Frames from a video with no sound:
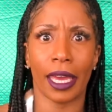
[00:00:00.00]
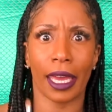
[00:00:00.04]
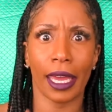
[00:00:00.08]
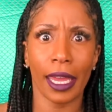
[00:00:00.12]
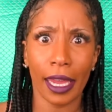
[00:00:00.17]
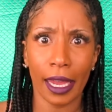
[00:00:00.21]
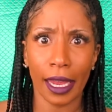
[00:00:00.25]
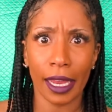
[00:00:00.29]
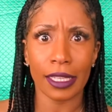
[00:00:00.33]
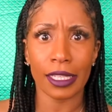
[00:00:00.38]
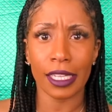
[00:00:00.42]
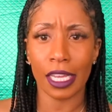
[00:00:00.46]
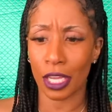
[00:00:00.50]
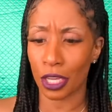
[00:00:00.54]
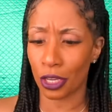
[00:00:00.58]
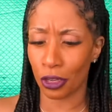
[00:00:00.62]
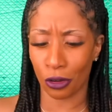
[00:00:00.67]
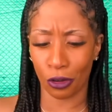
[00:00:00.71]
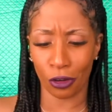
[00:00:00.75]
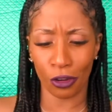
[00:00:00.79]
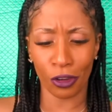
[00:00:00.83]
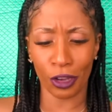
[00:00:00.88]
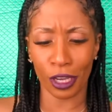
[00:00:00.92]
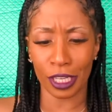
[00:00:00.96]
hands. Can
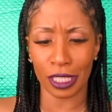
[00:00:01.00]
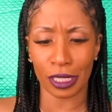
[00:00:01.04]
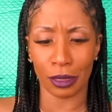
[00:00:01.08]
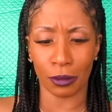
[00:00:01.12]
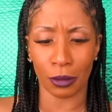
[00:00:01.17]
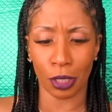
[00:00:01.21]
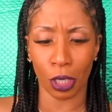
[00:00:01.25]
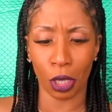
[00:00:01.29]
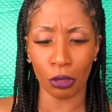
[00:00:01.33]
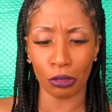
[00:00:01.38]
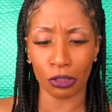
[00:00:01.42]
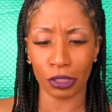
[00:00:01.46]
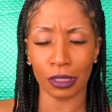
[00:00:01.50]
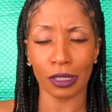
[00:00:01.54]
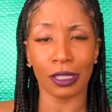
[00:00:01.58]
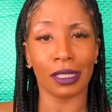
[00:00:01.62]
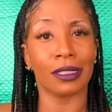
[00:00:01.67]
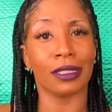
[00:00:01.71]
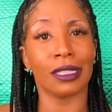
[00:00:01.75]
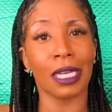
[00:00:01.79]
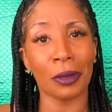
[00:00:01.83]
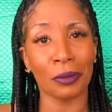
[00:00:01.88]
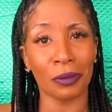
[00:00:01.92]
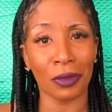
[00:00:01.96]
your girl get some lotion
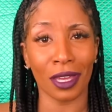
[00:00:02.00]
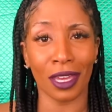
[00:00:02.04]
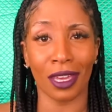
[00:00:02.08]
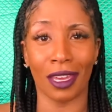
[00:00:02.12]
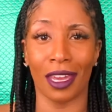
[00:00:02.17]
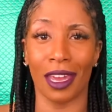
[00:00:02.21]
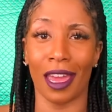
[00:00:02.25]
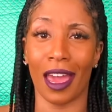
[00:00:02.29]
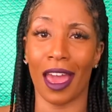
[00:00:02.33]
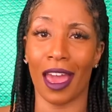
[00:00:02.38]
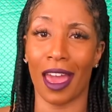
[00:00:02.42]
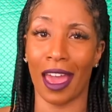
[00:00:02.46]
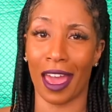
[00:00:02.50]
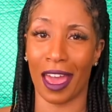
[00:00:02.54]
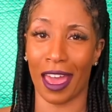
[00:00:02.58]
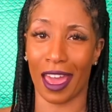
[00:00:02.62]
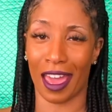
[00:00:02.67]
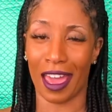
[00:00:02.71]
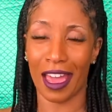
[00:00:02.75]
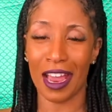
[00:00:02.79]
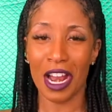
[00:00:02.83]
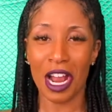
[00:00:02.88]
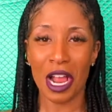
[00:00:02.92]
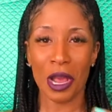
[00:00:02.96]
or something?
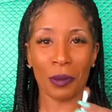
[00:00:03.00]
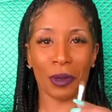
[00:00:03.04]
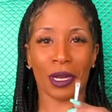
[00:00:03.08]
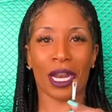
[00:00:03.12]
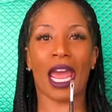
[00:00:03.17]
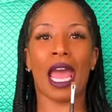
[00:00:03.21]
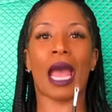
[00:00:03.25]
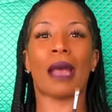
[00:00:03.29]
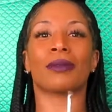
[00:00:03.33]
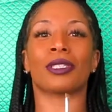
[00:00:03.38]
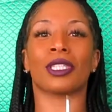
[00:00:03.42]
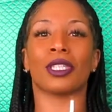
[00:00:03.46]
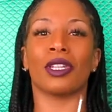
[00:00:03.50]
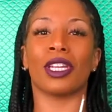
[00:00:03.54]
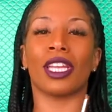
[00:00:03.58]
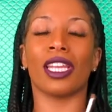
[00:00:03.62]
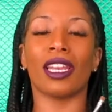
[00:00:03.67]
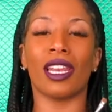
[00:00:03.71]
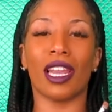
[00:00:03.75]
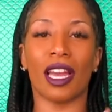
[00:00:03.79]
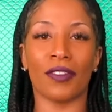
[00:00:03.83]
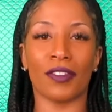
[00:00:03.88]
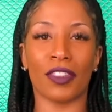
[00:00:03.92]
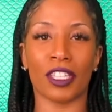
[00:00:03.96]
But I absolutely
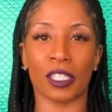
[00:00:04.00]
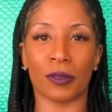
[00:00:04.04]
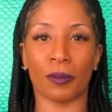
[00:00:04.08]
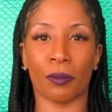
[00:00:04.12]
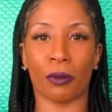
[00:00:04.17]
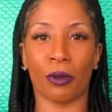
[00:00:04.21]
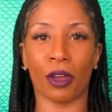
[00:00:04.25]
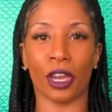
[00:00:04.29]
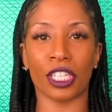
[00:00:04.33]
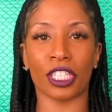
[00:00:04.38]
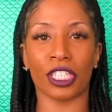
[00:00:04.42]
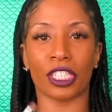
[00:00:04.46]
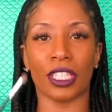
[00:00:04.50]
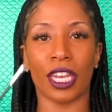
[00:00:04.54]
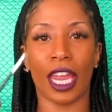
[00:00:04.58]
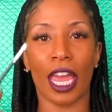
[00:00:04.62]
love this brush